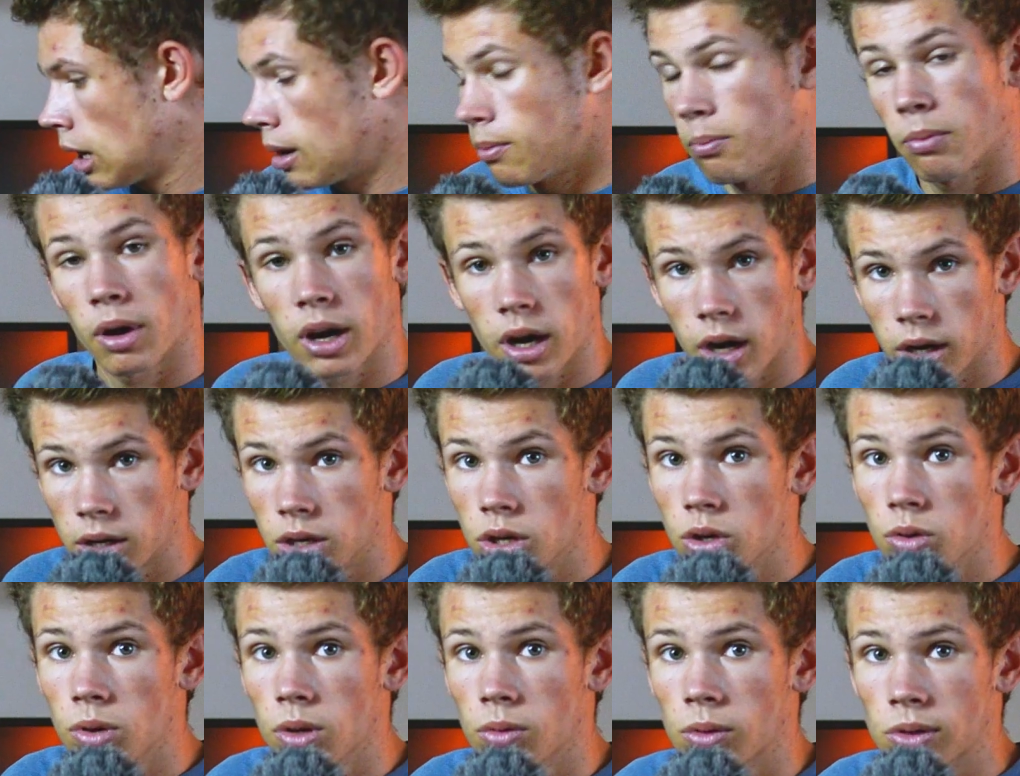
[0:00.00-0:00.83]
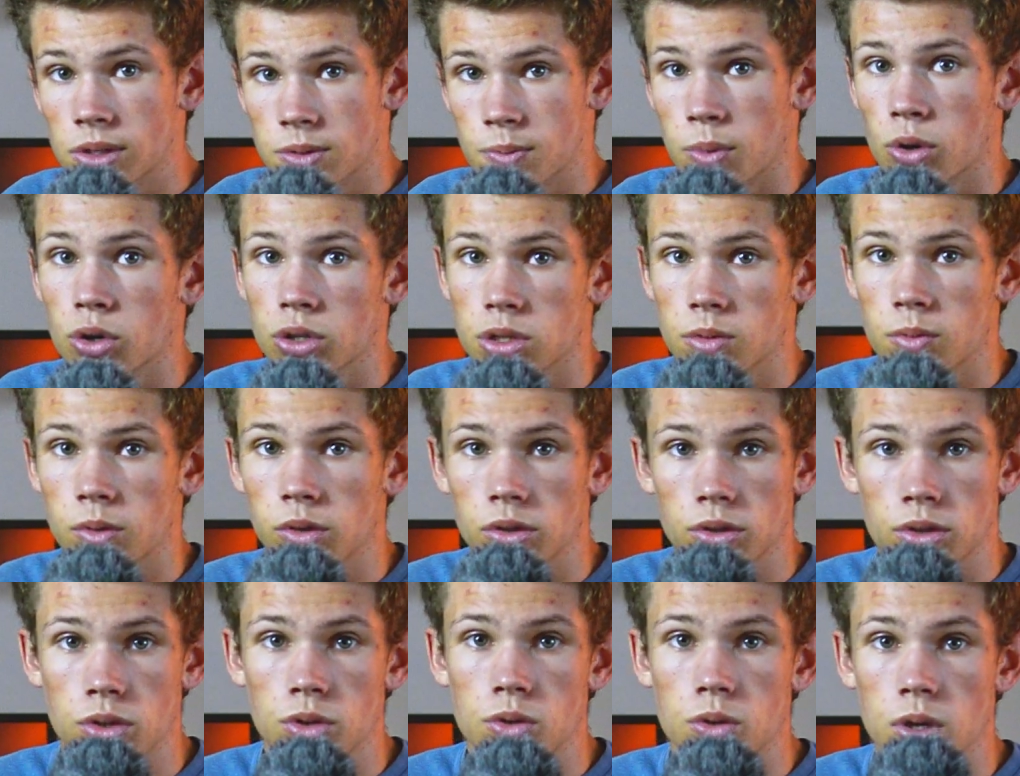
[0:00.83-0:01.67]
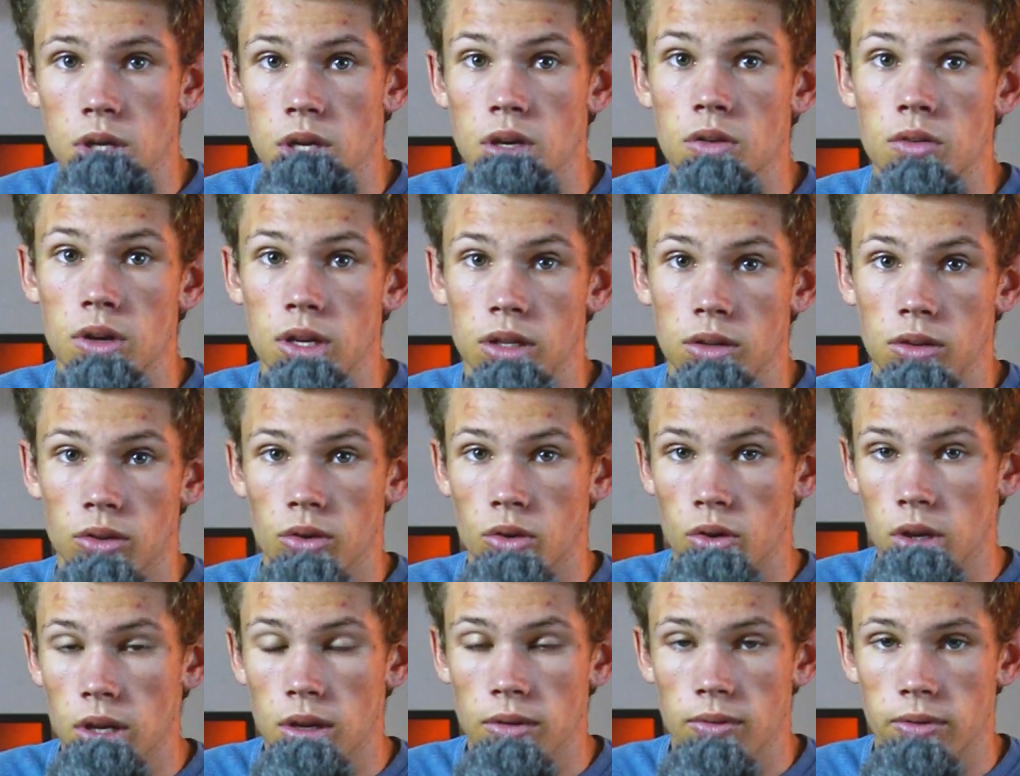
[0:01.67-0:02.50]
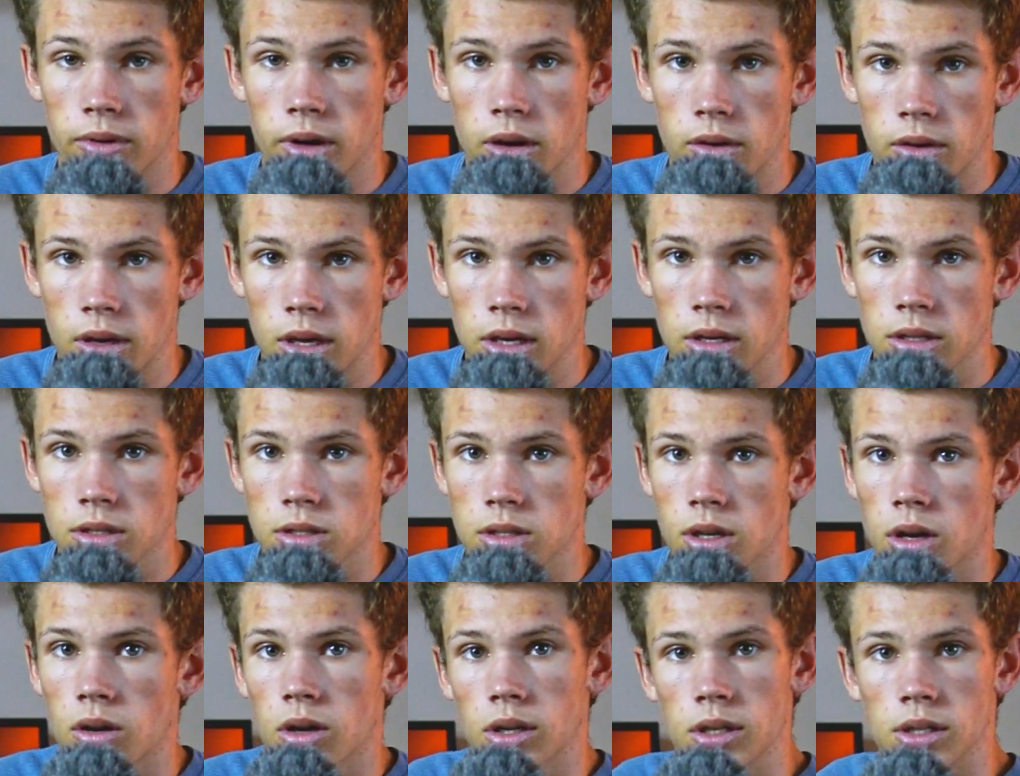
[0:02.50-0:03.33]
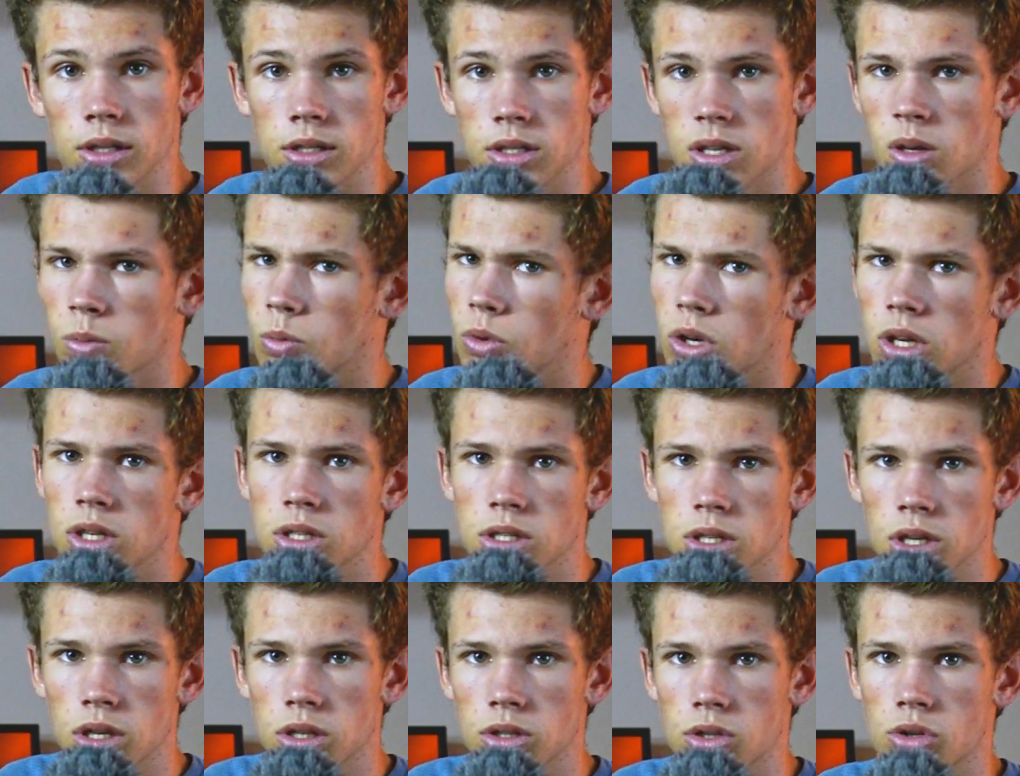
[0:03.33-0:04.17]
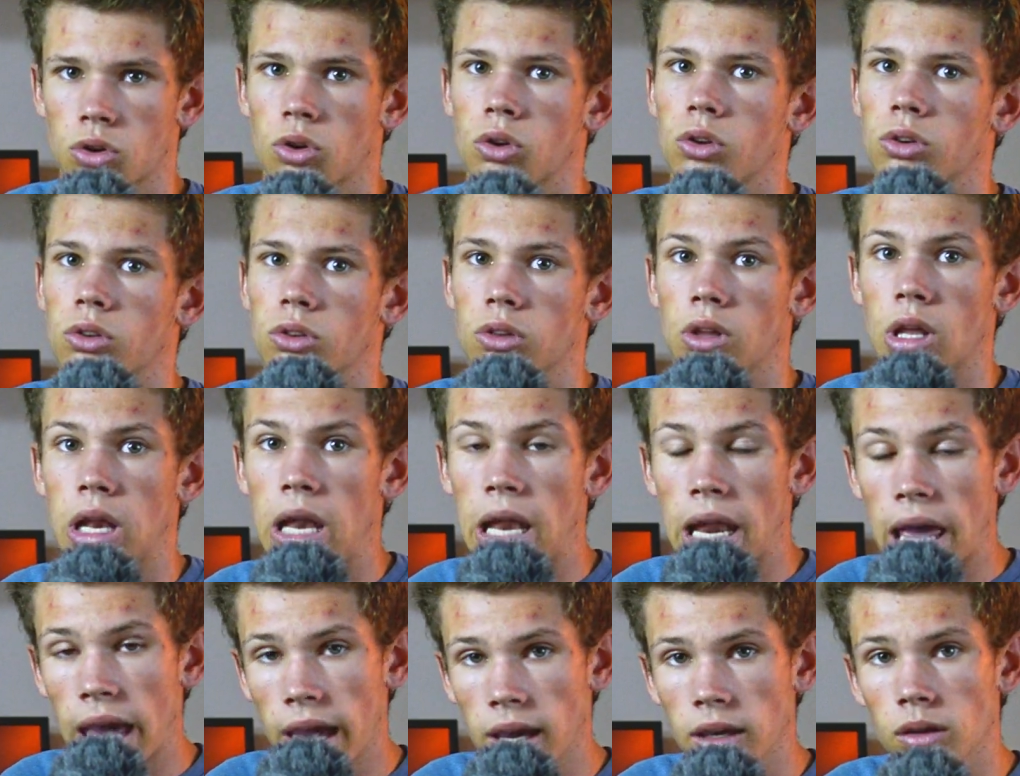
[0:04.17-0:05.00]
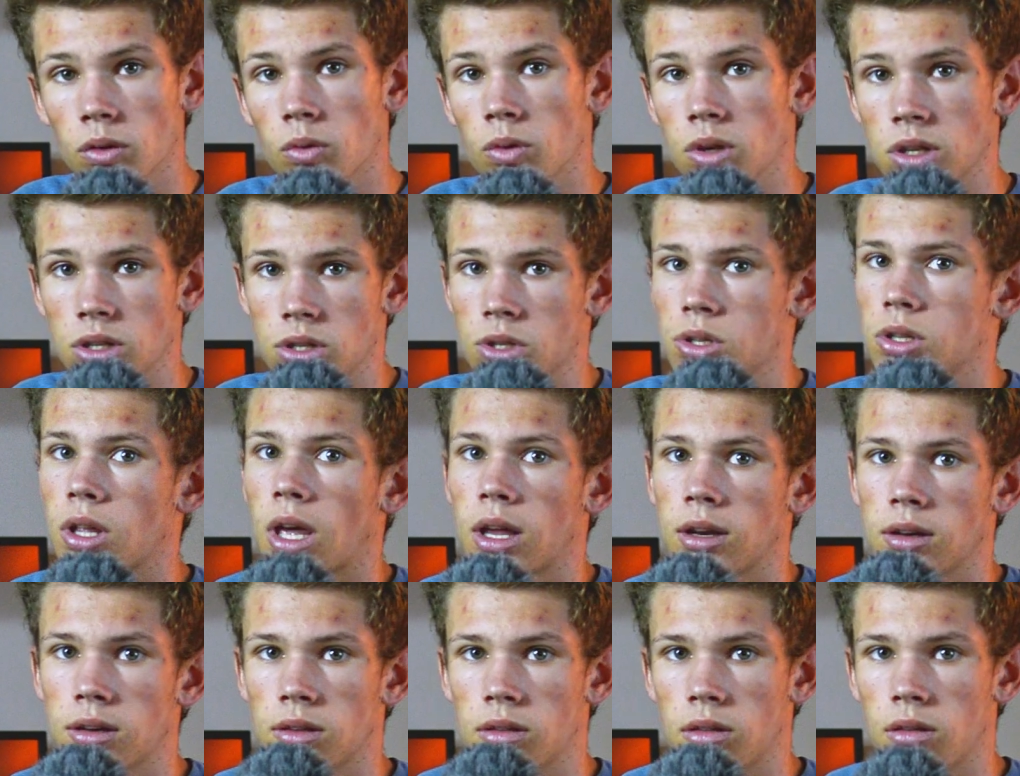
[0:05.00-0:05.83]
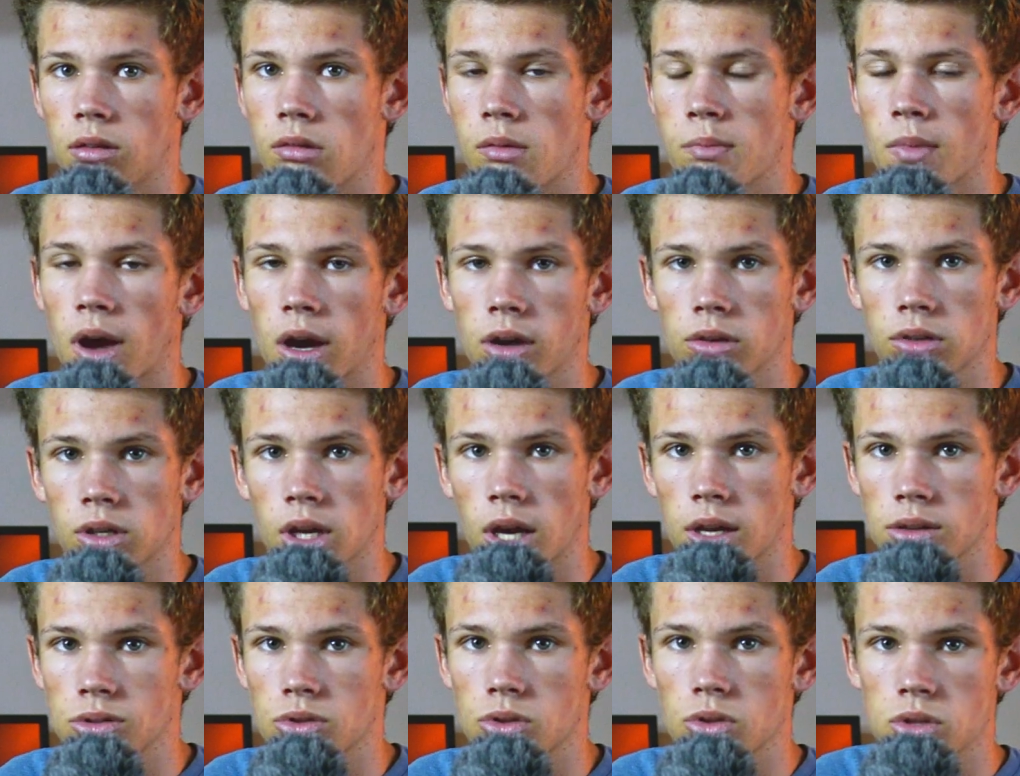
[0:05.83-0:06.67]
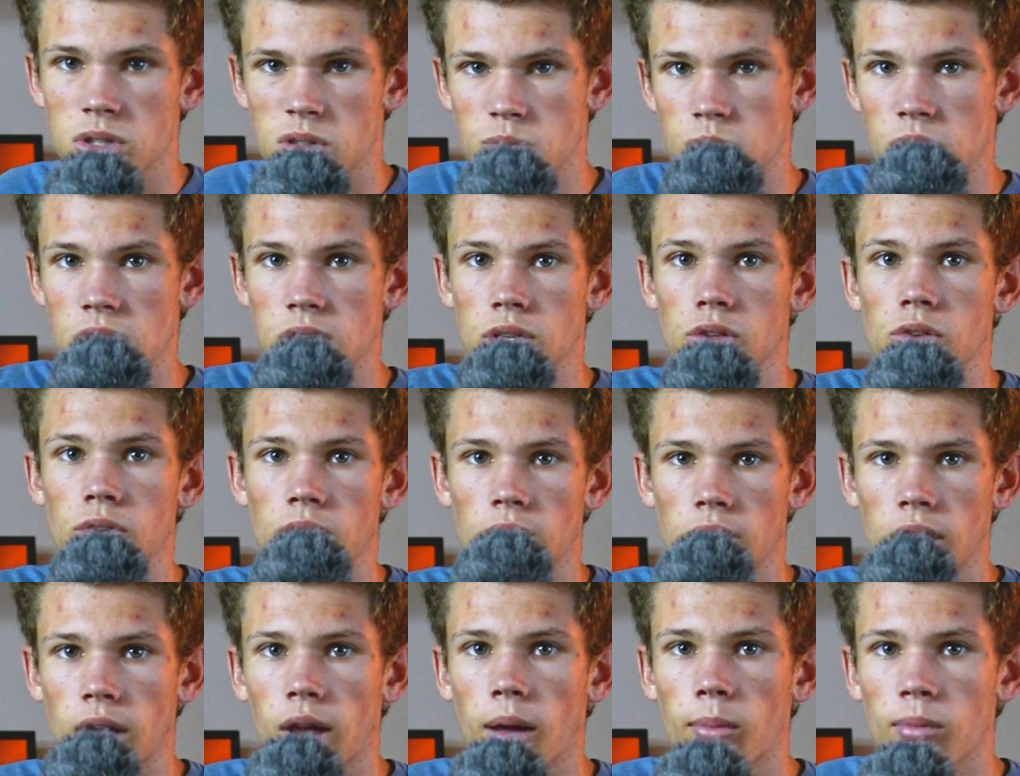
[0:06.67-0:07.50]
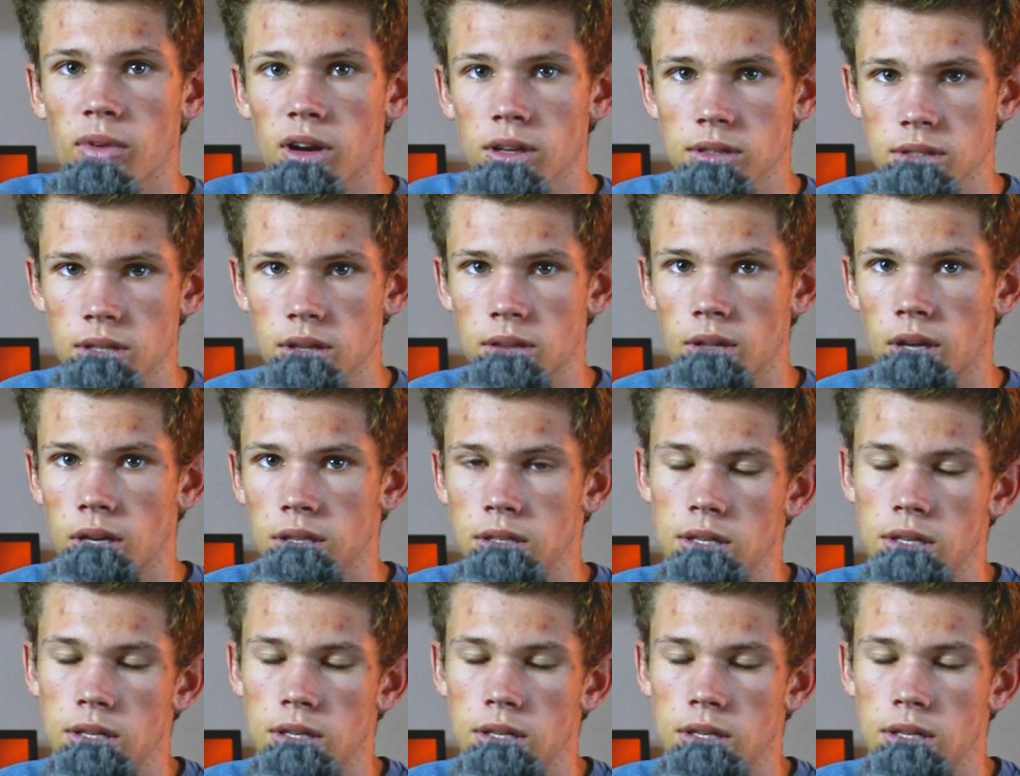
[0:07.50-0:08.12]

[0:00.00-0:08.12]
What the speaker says: but I knew it was possible to trigger it through infrared. So I did some research on the language that the remote has to speak to the camera so that